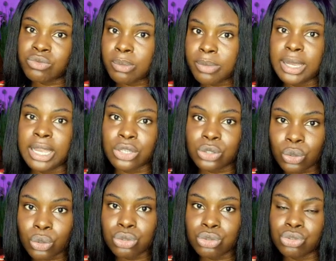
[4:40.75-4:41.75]
Remember I
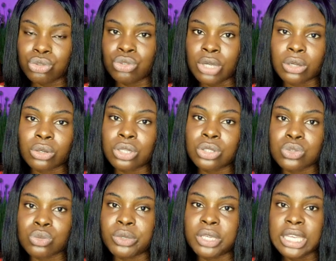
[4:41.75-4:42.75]
told you, you are going
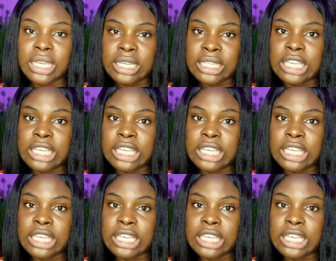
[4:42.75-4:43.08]
to be